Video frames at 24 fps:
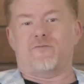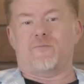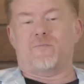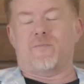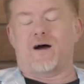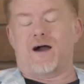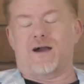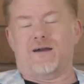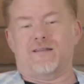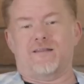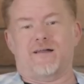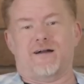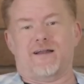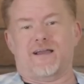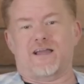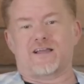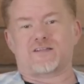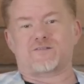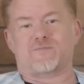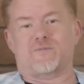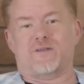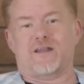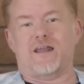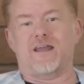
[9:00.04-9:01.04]
a mile-long
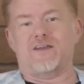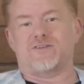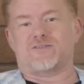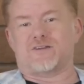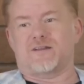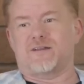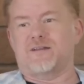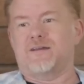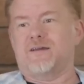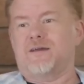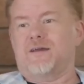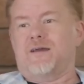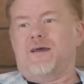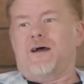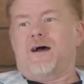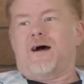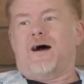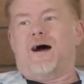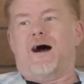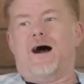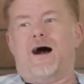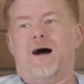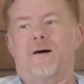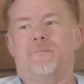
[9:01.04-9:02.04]
explanation,
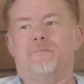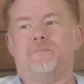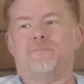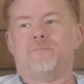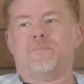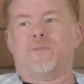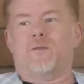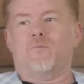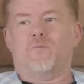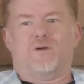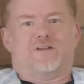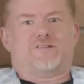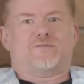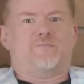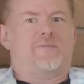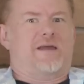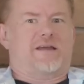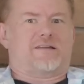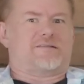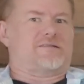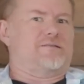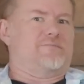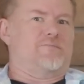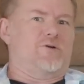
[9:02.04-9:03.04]
which
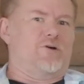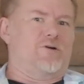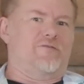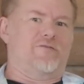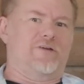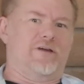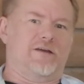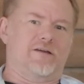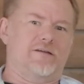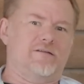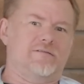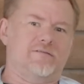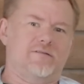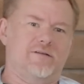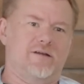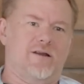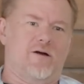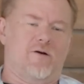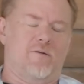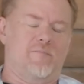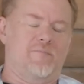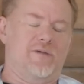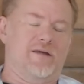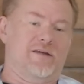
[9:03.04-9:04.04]
makes the movie,
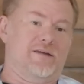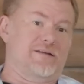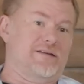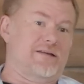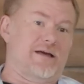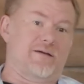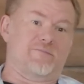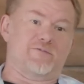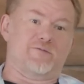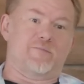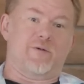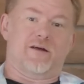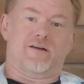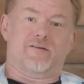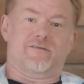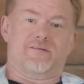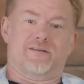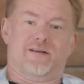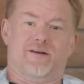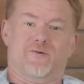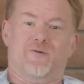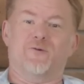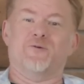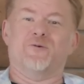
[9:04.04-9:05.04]
a million times better
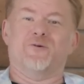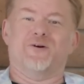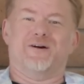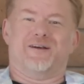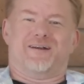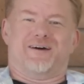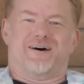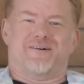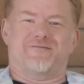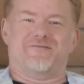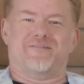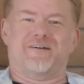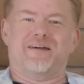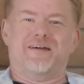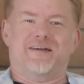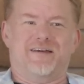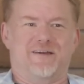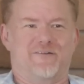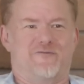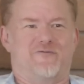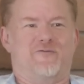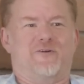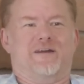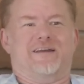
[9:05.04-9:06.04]
than it would have
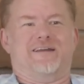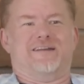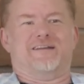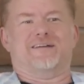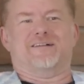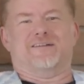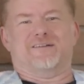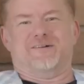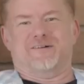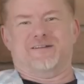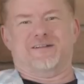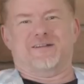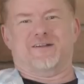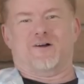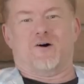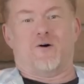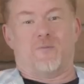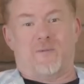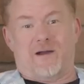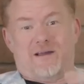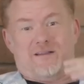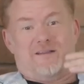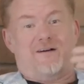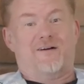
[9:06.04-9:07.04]
if we included all
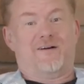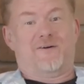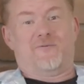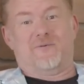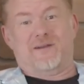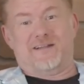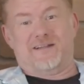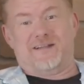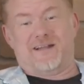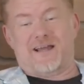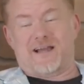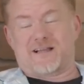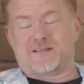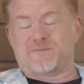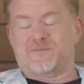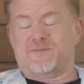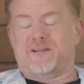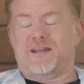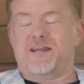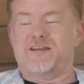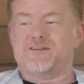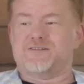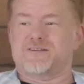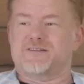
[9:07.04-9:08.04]
my long-winded
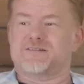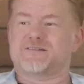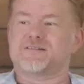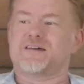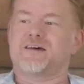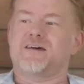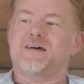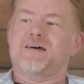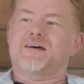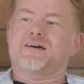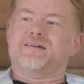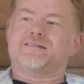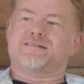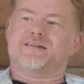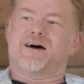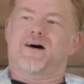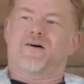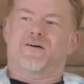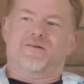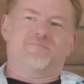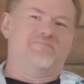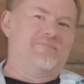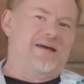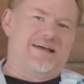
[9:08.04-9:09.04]
explanations.
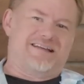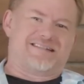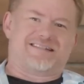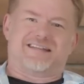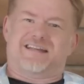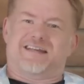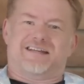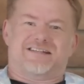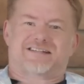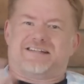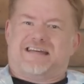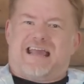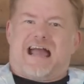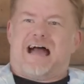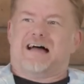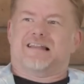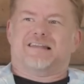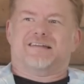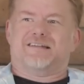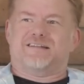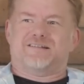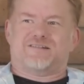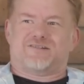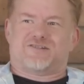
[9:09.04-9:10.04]
So it makes it a
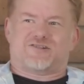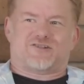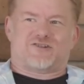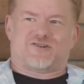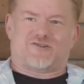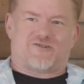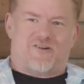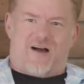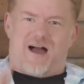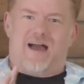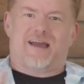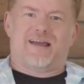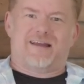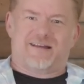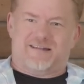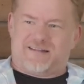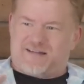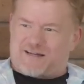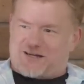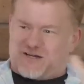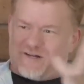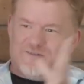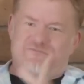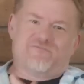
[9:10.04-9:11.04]
challenge trying
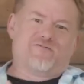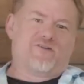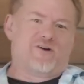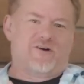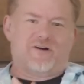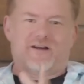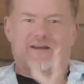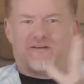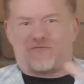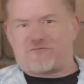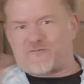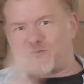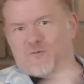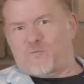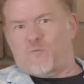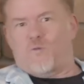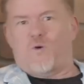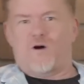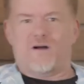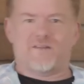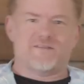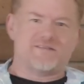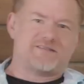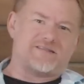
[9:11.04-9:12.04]
to convert it from
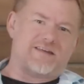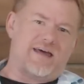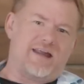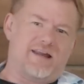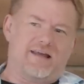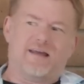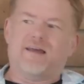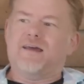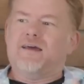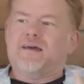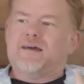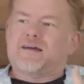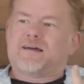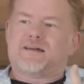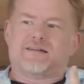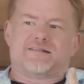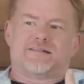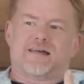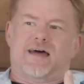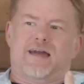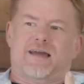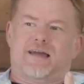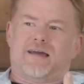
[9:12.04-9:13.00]
one setting. Because,